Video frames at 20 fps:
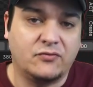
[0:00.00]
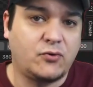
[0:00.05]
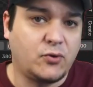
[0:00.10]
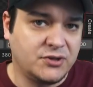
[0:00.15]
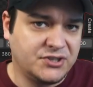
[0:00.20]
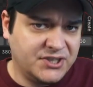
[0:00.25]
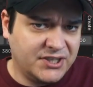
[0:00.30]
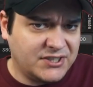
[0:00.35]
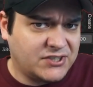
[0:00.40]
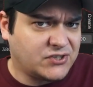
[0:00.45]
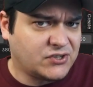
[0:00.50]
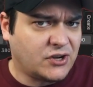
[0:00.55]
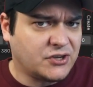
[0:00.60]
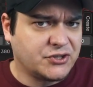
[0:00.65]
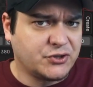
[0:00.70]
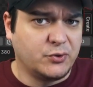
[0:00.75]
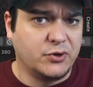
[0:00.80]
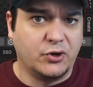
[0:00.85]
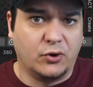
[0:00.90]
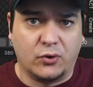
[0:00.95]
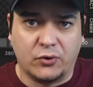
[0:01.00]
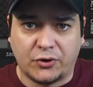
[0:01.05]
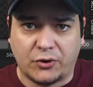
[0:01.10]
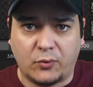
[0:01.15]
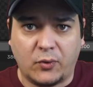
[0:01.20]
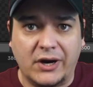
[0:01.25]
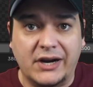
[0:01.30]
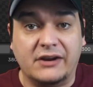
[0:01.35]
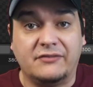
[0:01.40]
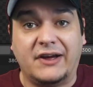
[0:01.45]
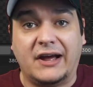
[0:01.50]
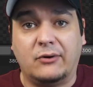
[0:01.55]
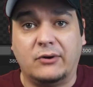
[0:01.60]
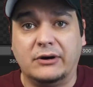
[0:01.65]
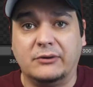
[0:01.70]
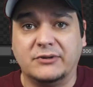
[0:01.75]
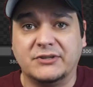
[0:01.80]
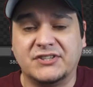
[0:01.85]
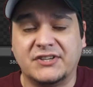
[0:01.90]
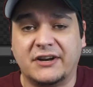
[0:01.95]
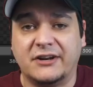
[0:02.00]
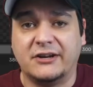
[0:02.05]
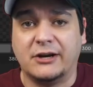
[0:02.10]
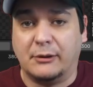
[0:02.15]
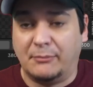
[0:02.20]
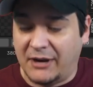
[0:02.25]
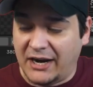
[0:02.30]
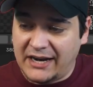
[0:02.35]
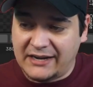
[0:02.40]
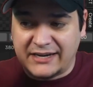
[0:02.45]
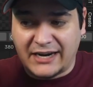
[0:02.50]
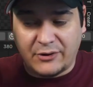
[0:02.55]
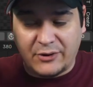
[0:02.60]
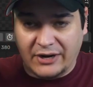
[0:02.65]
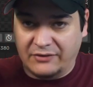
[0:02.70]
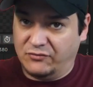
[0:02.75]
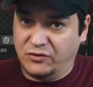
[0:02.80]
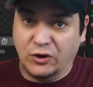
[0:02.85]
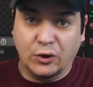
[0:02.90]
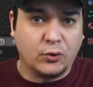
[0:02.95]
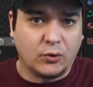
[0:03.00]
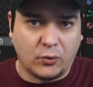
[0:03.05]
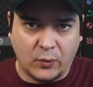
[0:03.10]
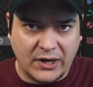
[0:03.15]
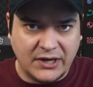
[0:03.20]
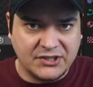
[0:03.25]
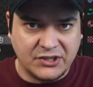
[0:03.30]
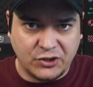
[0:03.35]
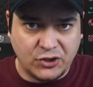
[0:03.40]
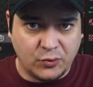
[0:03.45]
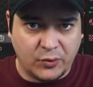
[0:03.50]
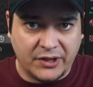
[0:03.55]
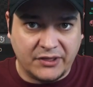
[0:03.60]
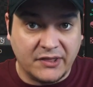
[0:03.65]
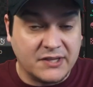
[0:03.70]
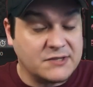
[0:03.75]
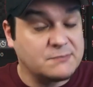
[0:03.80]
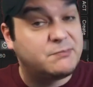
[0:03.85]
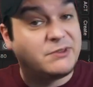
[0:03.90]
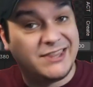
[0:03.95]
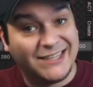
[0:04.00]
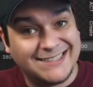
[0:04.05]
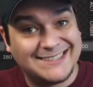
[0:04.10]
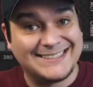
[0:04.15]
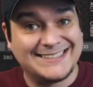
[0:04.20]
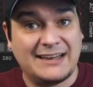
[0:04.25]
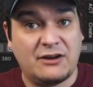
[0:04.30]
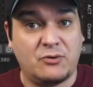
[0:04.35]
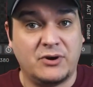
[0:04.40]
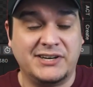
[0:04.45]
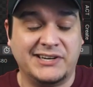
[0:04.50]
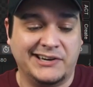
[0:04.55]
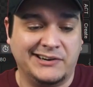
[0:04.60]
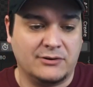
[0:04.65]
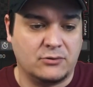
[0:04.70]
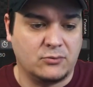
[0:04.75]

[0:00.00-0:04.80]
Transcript: of course, this is also an older way of how I would set it up. I now have newer ways of doing this, but this is how I did it